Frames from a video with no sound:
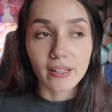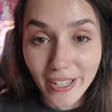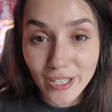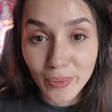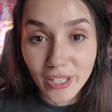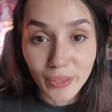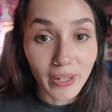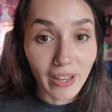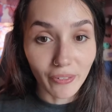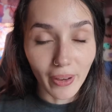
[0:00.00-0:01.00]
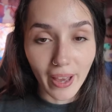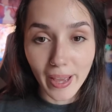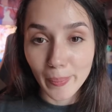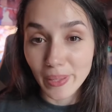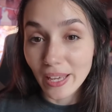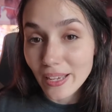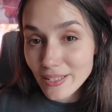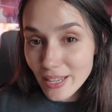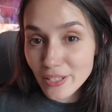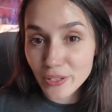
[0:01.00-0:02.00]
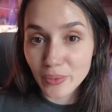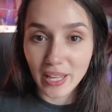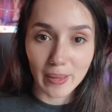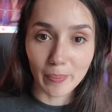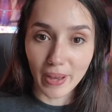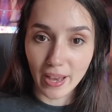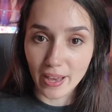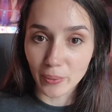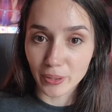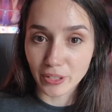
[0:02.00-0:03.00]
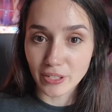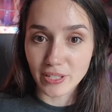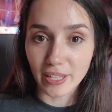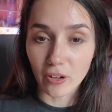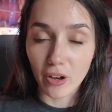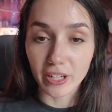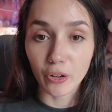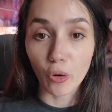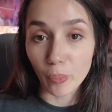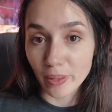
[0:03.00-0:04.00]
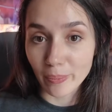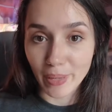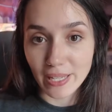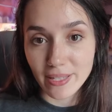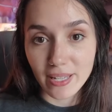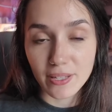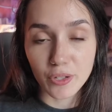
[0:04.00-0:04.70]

I just want to do an FYI because I do keep my eye orders like on an open basis.